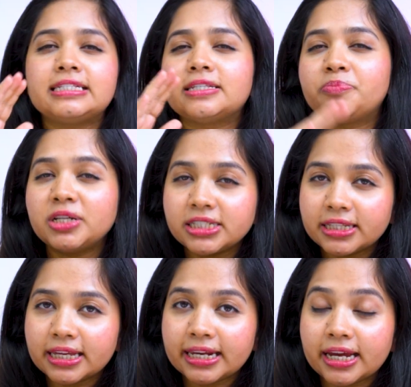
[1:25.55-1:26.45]
This is a pretty
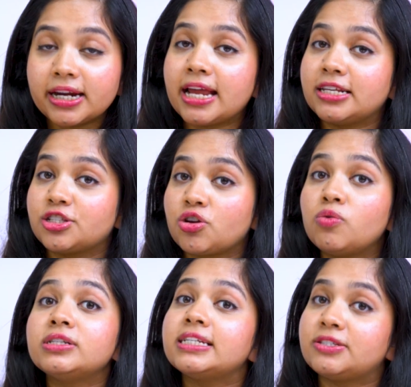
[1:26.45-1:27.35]
thick layer and it's
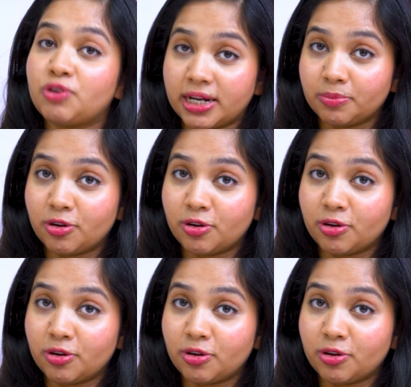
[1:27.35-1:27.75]
called stratum